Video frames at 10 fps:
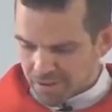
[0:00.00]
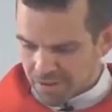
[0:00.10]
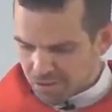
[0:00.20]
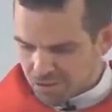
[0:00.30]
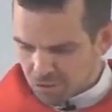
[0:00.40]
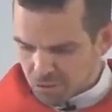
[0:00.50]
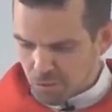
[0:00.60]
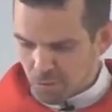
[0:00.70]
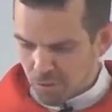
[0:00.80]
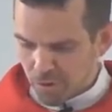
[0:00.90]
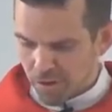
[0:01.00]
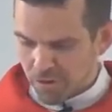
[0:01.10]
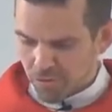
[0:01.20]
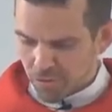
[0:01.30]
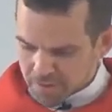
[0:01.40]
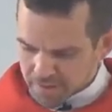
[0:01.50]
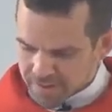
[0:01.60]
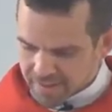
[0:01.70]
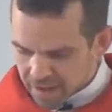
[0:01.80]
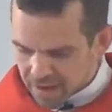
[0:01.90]
just 2 words from the
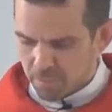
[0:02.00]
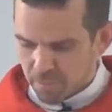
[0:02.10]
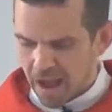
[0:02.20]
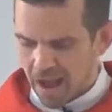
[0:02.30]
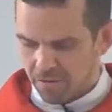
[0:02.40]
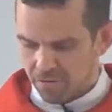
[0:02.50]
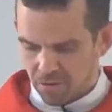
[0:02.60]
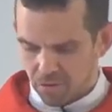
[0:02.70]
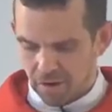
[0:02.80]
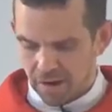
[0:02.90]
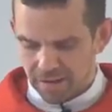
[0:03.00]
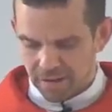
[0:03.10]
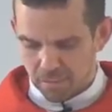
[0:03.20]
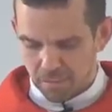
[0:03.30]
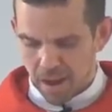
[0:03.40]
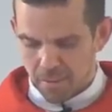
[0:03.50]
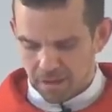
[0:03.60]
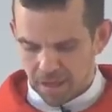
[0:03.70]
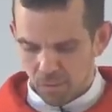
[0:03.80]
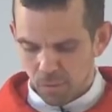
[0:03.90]
second part of the Great
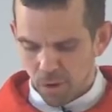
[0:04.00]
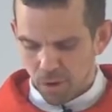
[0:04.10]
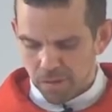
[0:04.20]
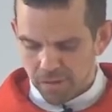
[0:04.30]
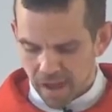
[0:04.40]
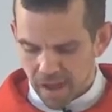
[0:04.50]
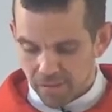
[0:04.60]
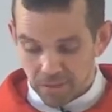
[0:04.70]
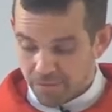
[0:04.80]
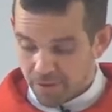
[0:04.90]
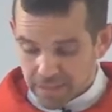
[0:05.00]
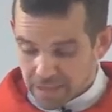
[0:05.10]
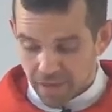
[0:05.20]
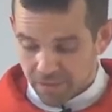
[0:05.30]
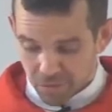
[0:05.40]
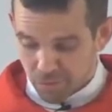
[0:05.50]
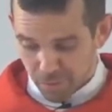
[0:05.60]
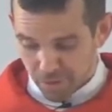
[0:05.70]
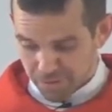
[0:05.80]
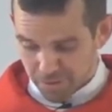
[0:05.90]
Commandment. And the words are, the very last 2
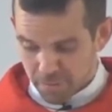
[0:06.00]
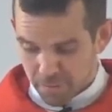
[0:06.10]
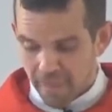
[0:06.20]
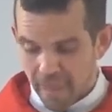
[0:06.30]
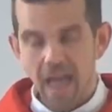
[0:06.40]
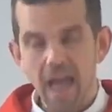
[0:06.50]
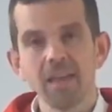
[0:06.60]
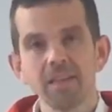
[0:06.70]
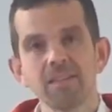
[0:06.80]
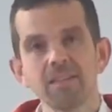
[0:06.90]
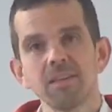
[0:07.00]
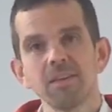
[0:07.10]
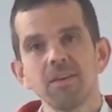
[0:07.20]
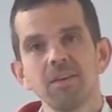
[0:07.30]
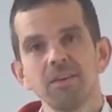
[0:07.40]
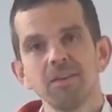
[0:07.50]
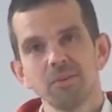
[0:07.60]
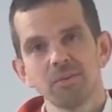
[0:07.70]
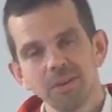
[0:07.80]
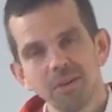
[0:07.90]
words, as
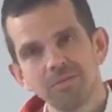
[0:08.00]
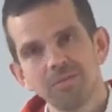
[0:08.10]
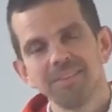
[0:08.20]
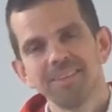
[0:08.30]
yourself.